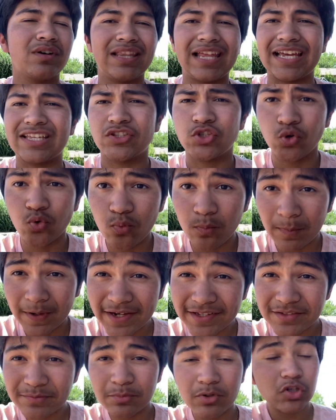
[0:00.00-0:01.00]
like 2 months,
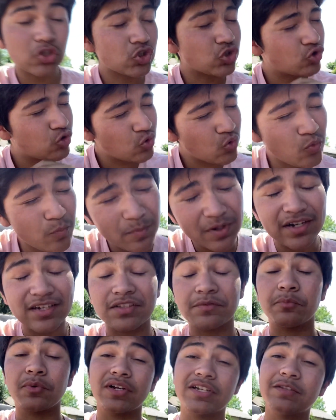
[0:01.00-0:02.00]
bro. 2 months,
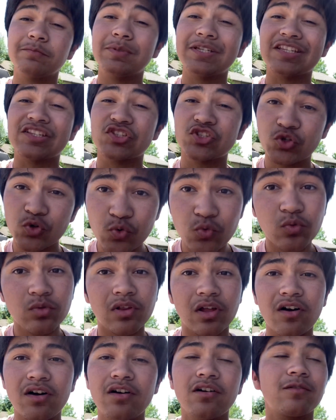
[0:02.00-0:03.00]
bro. It's been too
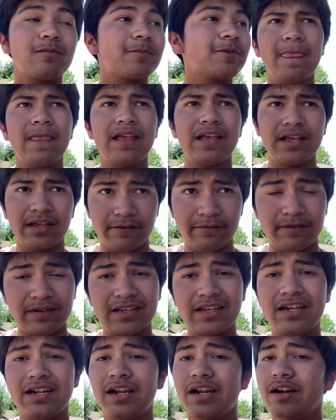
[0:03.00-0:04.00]
long, bro. I'm finna
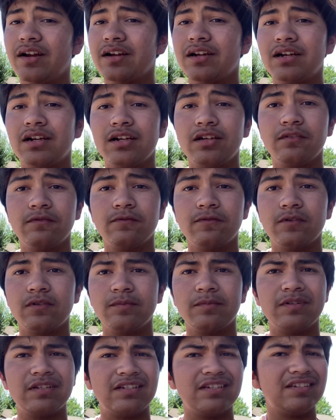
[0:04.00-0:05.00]
get a haircut, you feel
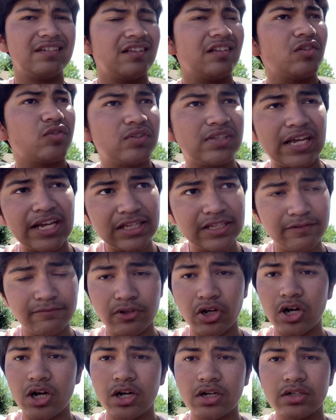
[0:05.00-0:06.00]
me? Just a little daily
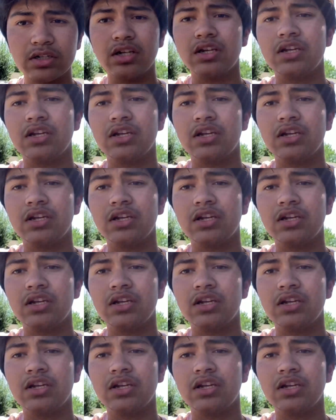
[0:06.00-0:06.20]
vlog